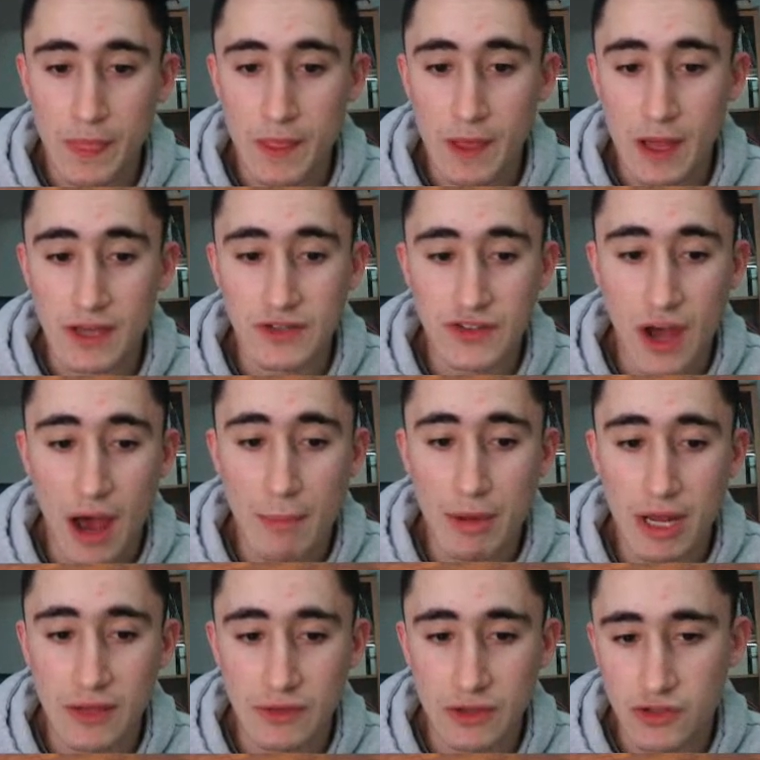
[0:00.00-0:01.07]
and
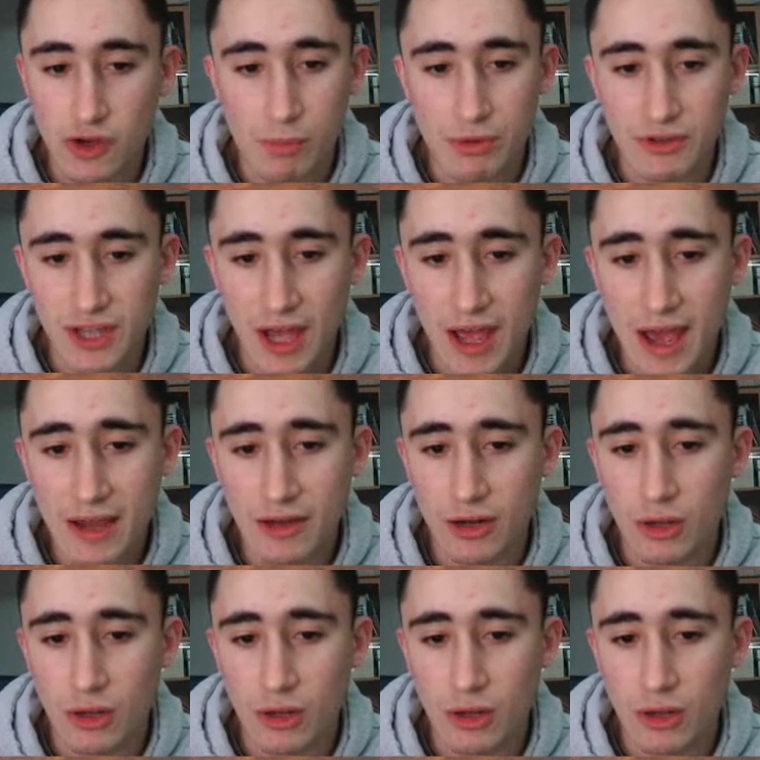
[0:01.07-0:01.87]
dominate this open diagonal,